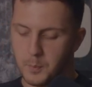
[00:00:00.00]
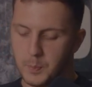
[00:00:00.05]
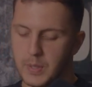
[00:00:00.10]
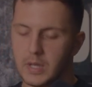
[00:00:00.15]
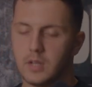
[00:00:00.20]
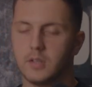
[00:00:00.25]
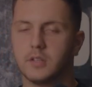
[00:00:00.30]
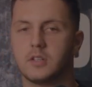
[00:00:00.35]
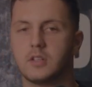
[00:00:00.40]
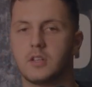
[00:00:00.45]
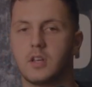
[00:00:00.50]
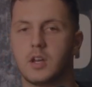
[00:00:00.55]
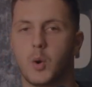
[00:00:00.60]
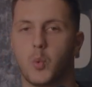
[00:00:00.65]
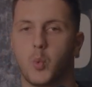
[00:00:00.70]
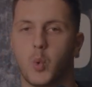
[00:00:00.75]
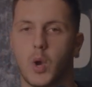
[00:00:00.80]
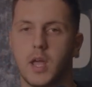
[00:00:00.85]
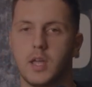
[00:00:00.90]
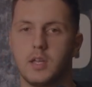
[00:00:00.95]
build it in a
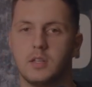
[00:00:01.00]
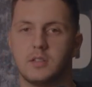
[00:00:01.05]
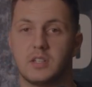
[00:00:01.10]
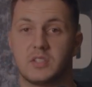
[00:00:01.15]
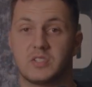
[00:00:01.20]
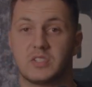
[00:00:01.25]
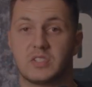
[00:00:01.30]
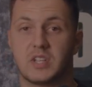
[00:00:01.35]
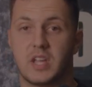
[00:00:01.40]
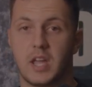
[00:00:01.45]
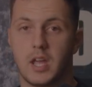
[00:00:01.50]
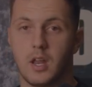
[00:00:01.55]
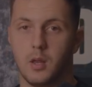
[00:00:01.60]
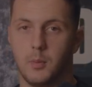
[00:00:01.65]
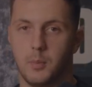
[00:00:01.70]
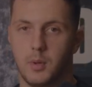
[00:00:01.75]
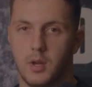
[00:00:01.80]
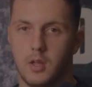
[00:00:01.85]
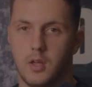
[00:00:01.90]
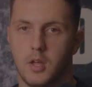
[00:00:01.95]
way that's
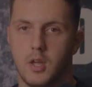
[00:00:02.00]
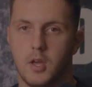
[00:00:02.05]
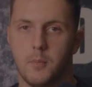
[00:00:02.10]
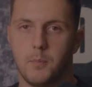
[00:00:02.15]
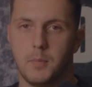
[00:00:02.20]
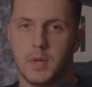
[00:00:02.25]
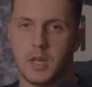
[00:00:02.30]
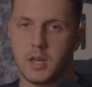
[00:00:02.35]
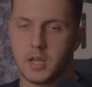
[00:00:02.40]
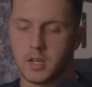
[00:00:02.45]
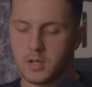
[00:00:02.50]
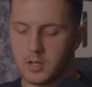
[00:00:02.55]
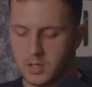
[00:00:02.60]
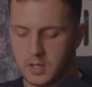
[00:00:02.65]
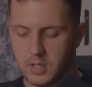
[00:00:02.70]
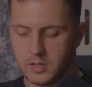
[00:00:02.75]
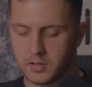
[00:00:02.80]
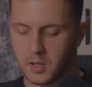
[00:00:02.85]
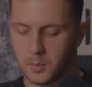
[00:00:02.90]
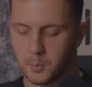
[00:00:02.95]
scalable, meaning
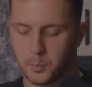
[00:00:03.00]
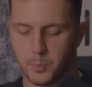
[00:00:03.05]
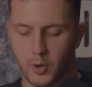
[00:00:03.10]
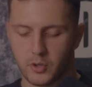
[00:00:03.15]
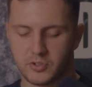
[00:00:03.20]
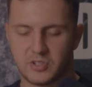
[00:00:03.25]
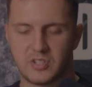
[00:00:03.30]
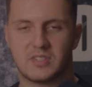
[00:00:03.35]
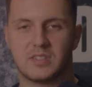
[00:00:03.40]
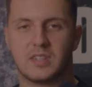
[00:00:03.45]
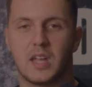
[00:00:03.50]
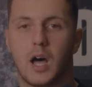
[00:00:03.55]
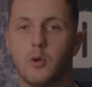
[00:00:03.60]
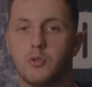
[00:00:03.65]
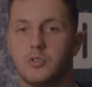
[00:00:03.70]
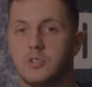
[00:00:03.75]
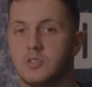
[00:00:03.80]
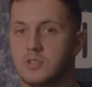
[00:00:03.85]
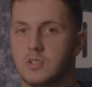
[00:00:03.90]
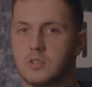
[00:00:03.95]
it can process
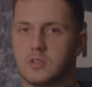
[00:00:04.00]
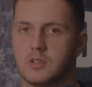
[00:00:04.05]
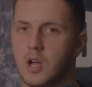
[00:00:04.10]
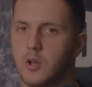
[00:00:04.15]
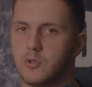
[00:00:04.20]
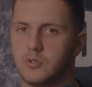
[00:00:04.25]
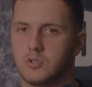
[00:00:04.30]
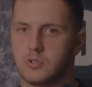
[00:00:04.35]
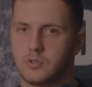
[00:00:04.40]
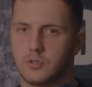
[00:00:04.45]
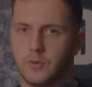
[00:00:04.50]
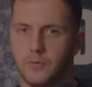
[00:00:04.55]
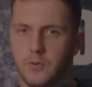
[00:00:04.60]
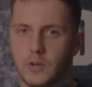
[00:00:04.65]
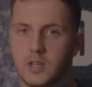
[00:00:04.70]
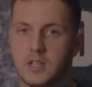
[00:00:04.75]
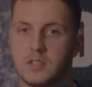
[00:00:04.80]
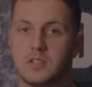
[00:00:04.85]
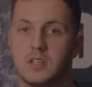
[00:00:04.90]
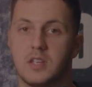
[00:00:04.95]
thousands and thousands of
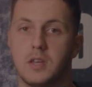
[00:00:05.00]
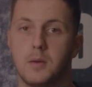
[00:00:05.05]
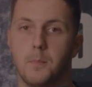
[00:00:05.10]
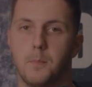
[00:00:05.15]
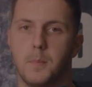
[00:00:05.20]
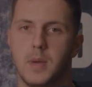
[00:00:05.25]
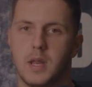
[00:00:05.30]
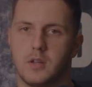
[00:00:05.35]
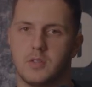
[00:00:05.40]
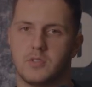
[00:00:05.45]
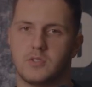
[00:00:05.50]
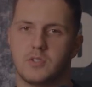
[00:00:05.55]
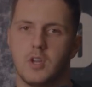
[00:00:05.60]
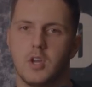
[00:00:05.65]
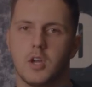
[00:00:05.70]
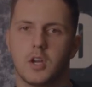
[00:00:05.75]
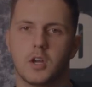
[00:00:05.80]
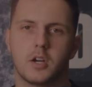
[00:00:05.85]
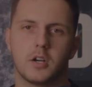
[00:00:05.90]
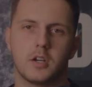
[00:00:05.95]
leads in minutes.
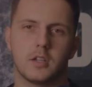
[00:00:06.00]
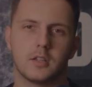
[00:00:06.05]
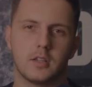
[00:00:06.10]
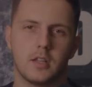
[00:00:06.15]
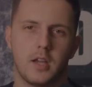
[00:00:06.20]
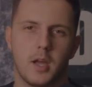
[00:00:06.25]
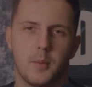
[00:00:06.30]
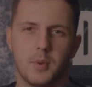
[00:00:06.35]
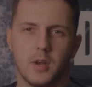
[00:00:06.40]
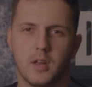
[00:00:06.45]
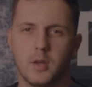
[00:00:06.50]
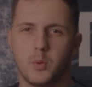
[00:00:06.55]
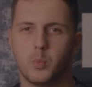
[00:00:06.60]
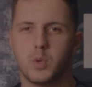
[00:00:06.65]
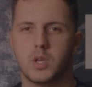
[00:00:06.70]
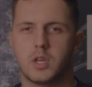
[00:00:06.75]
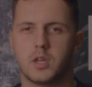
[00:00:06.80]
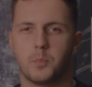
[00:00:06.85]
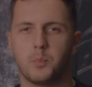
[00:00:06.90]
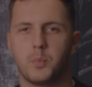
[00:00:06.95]
Currently, I believe
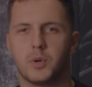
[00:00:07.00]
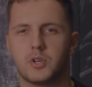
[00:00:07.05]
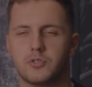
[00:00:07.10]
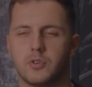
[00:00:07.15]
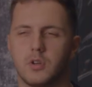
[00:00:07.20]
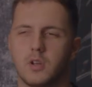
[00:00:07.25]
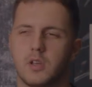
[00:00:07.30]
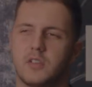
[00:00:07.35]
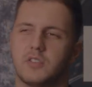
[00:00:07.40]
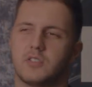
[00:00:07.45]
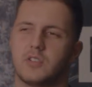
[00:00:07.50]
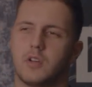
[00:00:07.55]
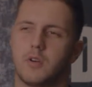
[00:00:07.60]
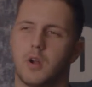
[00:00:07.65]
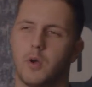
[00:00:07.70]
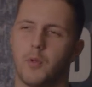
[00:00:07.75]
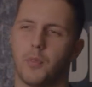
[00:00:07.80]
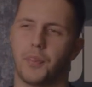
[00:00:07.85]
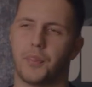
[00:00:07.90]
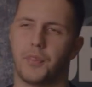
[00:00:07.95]
we can personalize
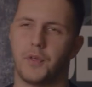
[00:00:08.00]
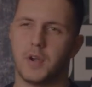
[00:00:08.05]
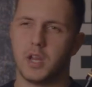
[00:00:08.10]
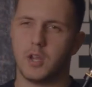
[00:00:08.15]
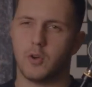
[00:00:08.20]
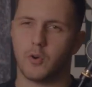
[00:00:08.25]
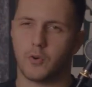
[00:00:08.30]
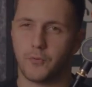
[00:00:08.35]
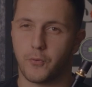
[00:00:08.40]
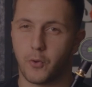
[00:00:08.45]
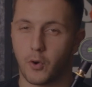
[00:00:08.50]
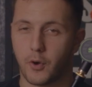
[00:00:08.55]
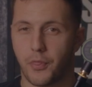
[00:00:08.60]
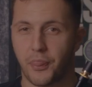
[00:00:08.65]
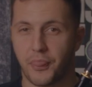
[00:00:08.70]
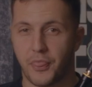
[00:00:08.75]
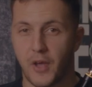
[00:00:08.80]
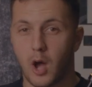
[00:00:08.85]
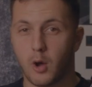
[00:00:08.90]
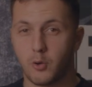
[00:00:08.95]
around 3,000 or
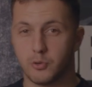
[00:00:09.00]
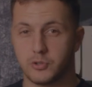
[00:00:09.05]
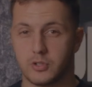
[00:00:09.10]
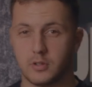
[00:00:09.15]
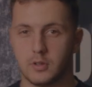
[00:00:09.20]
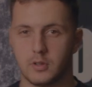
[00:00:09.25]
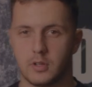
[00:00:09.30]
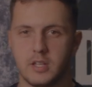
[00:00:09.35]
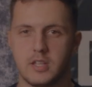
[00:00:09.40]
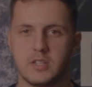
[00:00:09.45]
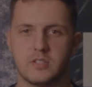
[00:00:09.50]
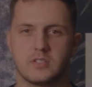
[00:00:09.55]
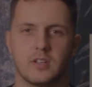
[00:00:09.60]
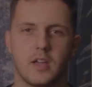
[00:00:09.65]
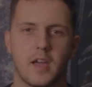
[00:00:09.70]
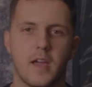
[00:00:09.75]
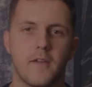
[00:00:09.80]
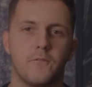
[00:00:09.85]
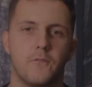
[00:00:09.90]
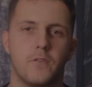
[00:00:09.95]
4,000 leads
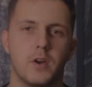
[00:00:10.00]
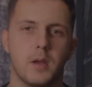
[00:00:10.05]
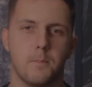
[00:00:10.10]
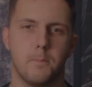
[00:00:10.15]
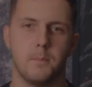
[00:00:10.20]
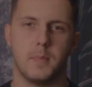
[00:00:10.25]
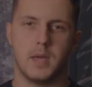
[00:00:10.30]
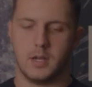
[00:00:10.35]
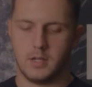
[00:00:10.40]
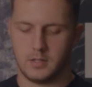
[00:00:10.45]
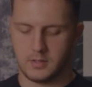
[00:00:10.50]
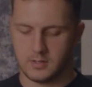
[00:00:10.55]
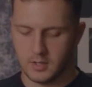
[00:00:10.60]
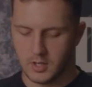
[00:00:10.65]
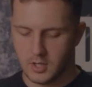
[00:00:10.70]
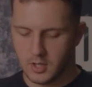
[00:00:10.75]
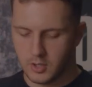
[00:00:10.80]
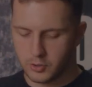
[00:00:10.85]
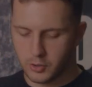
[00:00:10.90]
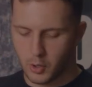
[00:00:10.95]
every minute.
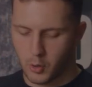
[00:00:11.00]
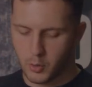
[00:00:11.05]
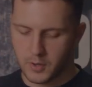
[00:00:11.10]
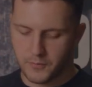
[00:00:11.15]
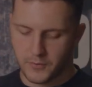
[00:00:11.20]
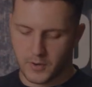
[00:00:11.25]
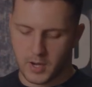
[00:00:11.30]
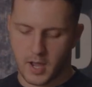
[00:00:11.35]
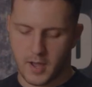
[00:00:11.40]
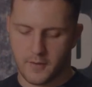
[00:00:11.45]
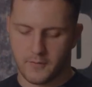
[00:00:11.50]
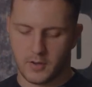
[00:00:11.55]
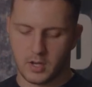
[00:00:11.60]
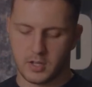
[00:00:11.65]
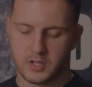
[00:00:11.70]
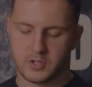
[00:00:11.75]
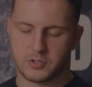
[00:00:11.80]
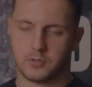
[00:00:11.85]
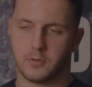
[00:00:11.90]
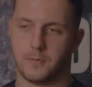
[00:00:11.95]
So if I have a
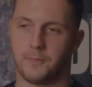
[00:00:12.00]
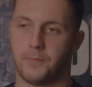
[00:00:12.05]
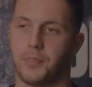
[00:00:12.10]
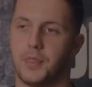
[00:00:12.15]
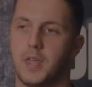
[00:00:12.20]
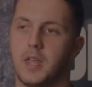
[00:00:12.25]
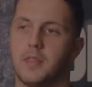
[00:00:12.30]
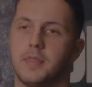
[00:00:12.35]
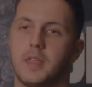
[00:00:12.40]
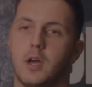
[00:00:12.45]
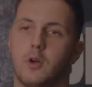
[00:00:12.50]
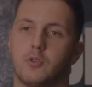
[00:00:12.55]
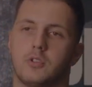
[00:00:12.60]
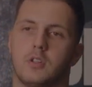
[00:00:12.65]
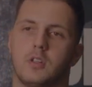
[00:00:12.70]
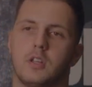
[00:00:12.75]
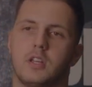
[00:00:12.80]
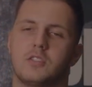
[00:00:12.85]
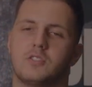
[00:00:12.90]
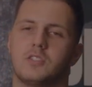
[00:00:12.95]
list of
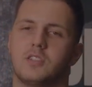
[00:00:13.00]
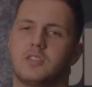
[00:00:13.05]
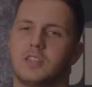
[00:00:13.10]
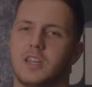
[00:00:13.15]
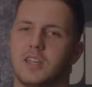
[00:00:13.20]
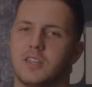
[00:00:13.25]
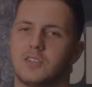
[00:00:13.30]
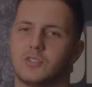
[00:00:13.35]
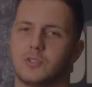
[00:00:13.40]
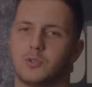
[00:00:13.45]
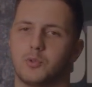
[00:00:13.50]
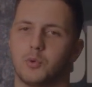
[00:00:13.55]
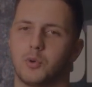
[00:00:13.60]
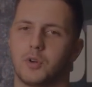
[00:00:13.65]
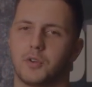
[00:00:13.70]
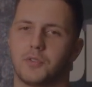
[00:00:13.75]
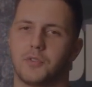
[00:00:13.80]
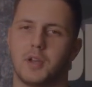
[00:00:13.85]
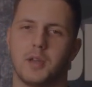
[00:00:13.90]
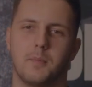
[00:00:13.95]
10,000 leads, it takes 2
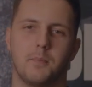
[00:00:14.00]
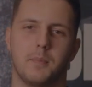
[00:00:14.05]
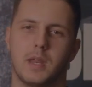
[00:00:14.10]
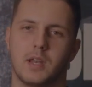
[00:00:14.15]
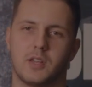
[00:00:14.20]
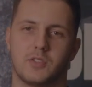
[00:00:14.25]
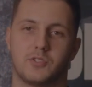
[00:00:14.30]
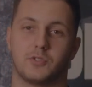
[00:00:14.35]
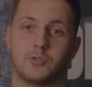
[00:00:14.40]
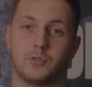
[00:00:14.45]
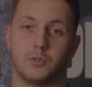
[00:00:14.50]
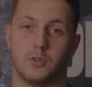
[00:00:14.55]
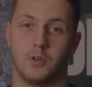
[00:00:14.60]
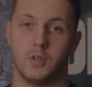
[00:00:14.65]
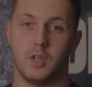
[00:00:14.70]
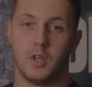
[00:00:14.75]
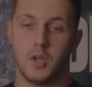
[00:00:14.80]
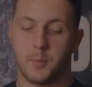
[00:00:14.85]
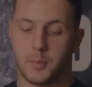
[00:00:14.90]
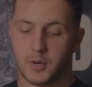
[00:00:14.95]
or 3 minutes
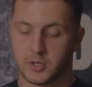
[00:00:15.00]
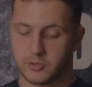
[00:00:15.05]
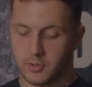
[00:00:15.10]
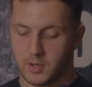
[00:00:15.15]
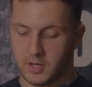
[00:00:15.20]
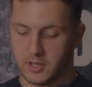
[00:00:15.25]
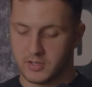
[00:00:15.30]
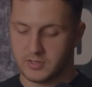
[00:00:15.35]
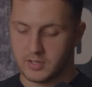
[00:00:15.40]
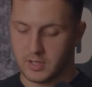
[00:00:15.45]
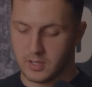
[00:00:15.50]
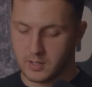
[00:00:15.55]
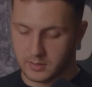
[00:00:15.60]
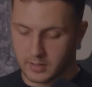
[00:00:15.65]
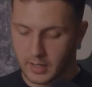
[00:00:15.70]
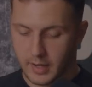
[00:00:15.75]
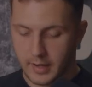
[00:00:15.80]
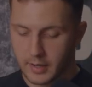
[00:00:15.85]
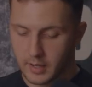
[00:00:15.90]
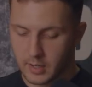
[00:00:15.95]
to personalize the
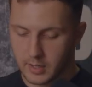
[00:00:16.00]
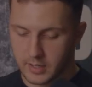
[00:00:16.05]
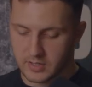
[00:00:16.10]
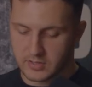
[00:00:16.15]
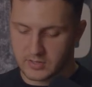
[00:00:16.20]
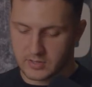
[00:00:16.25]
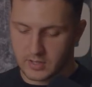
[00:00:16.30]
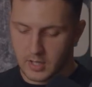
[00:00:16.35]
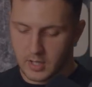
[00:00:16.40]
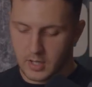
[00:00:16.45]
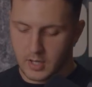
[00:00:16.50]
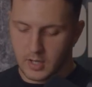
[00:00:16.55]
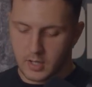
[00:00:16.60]
entire list.